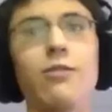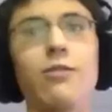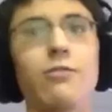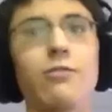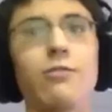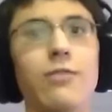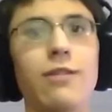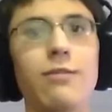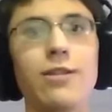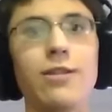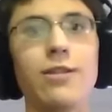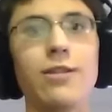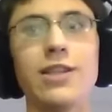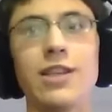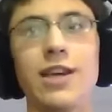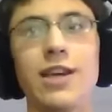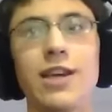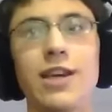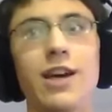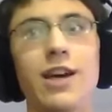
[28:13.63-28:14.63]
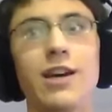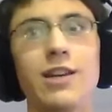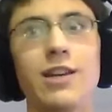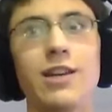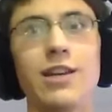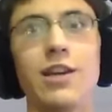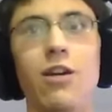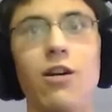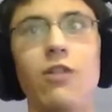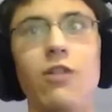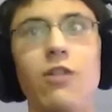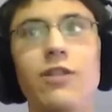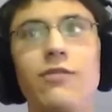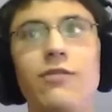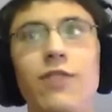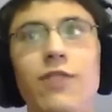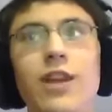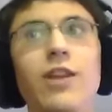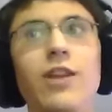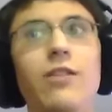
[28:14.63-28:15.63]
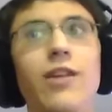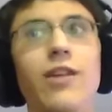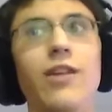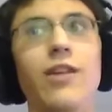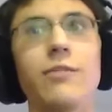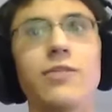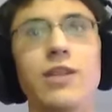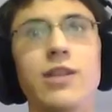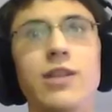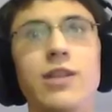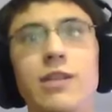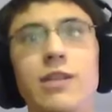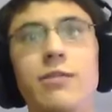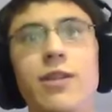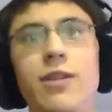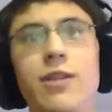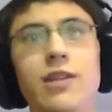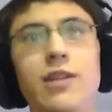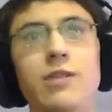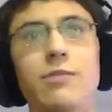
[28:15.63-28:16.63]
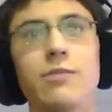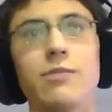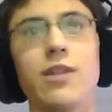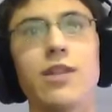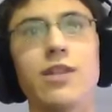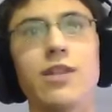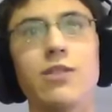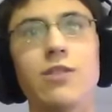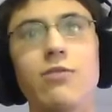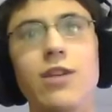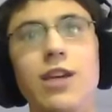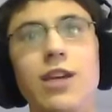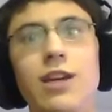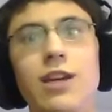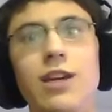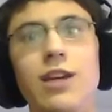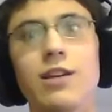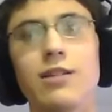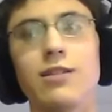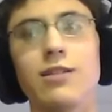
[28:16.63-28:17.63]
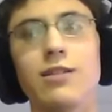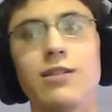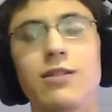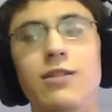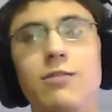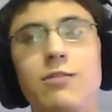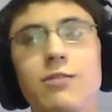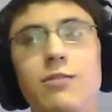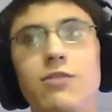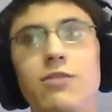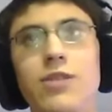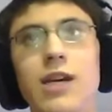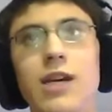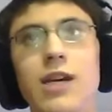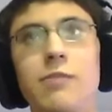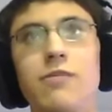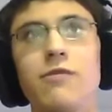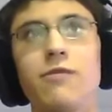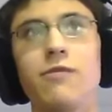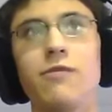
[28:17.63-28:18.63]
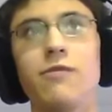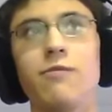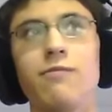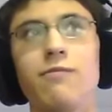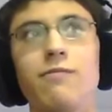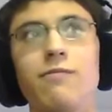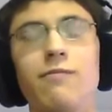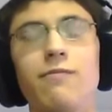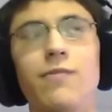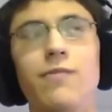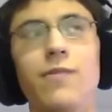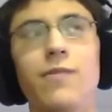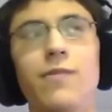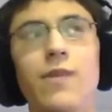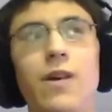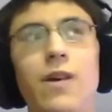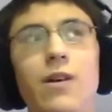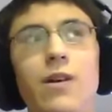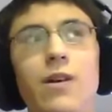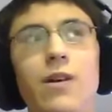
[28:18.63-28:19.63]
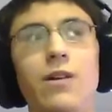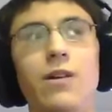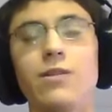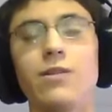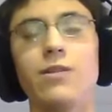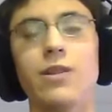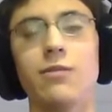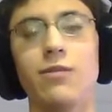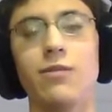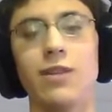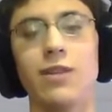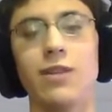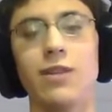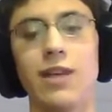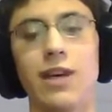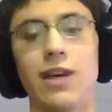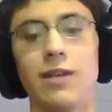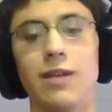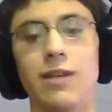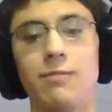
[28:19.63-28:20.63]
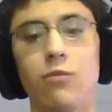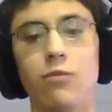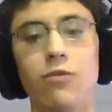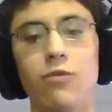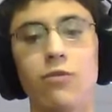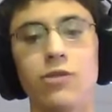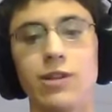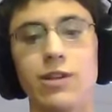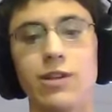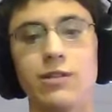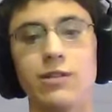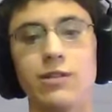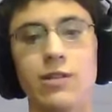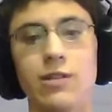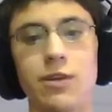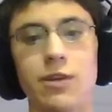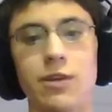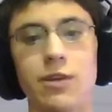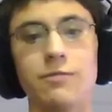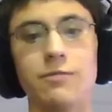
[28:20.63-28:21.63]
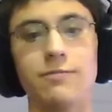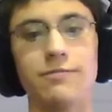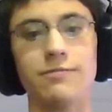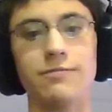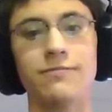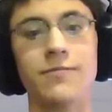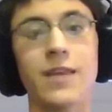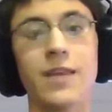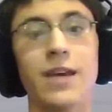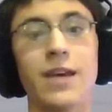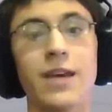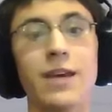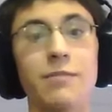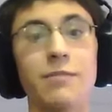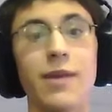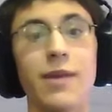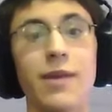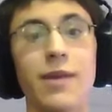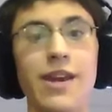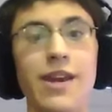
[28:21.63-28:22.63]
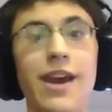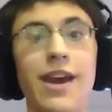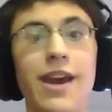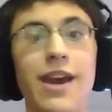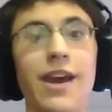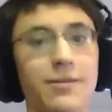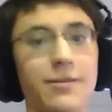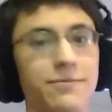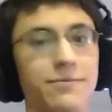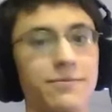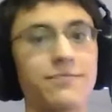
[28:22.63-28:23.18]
one when I went to the Art of Video Games exhibit at the Smithsonian Museum of Art or something like that. Portrait, something. But, yeah.